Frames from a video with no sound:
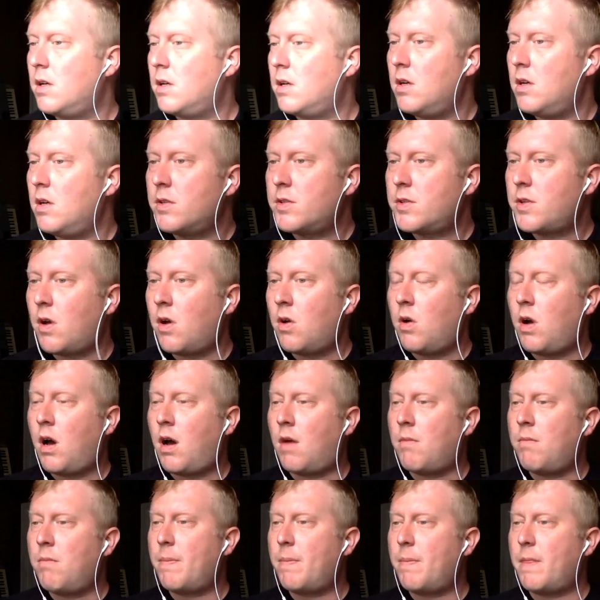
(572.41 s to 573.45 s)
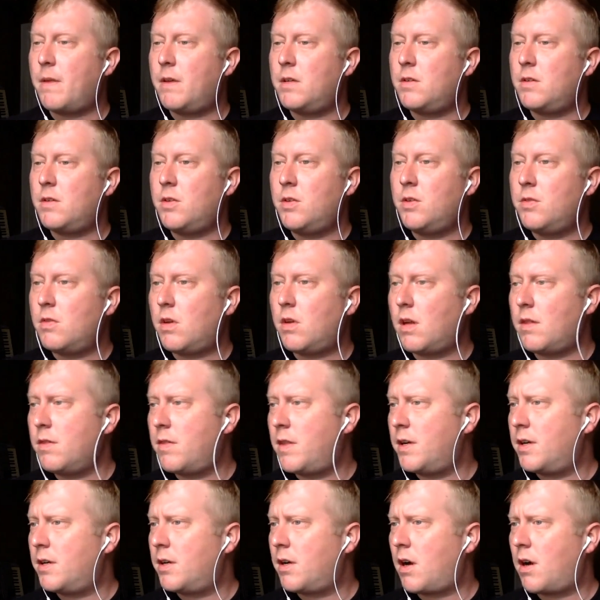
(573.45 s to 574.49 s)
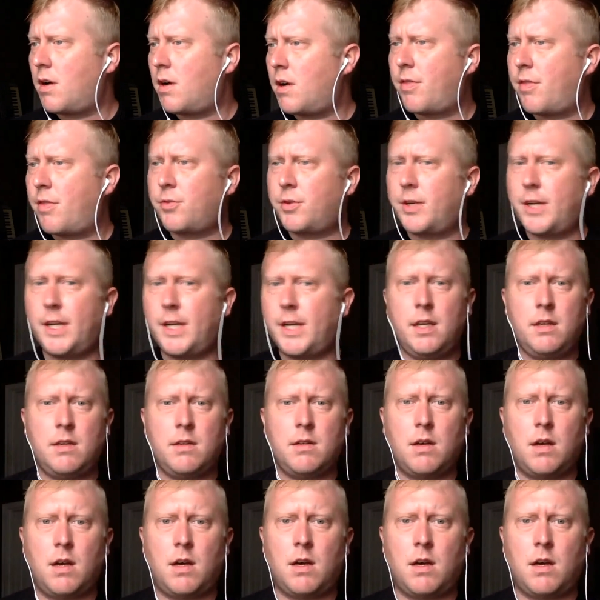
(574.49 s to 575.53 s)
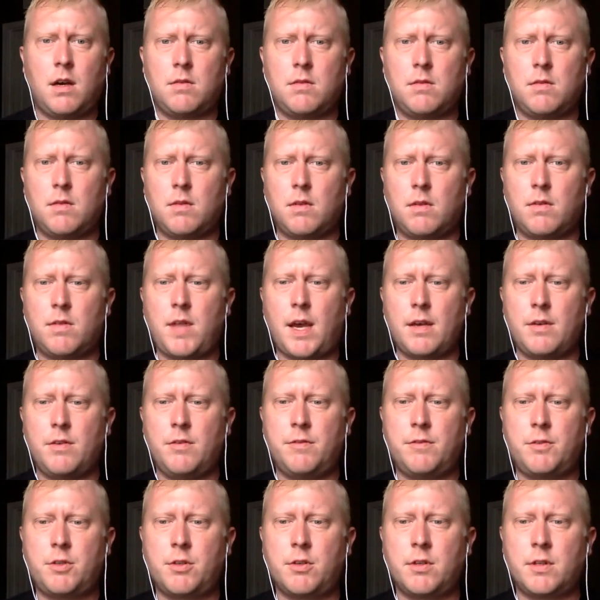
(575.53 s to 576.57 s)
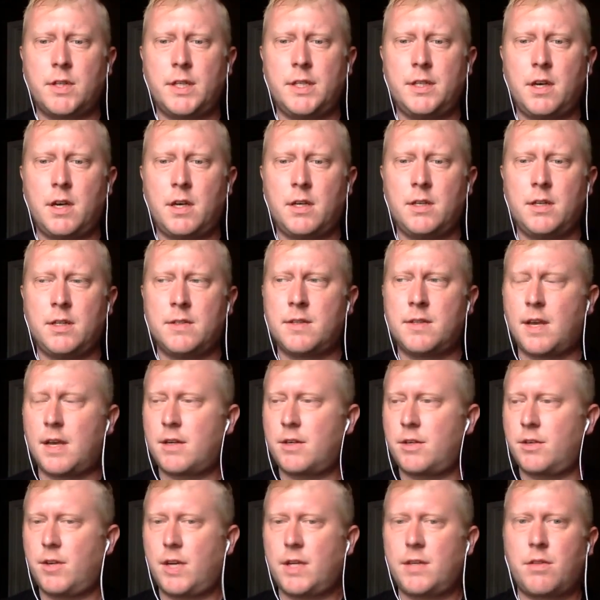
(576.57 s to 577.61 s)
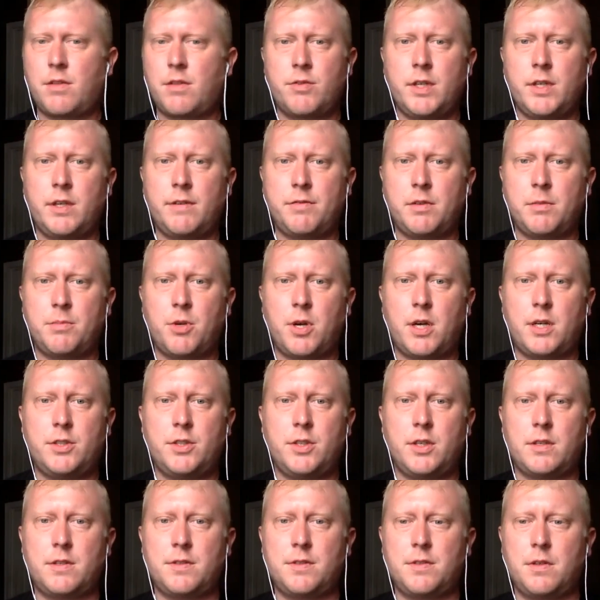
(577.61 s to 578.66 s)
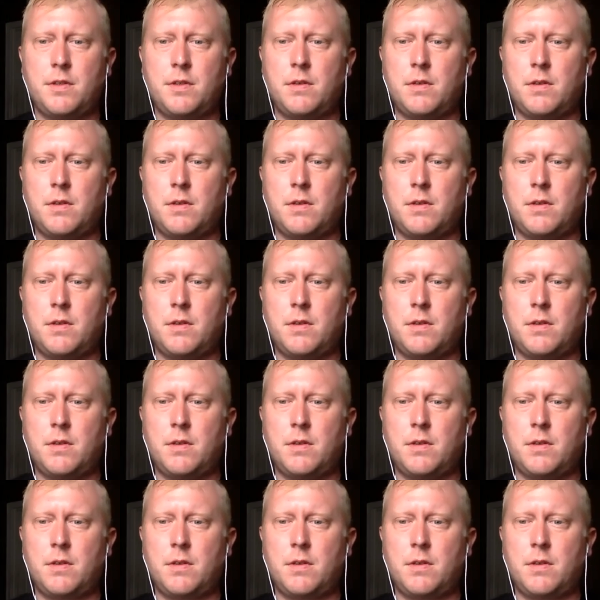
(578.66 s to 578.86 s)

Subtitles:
So there are 3 that you've currently done. Is that correct? 3 different projects?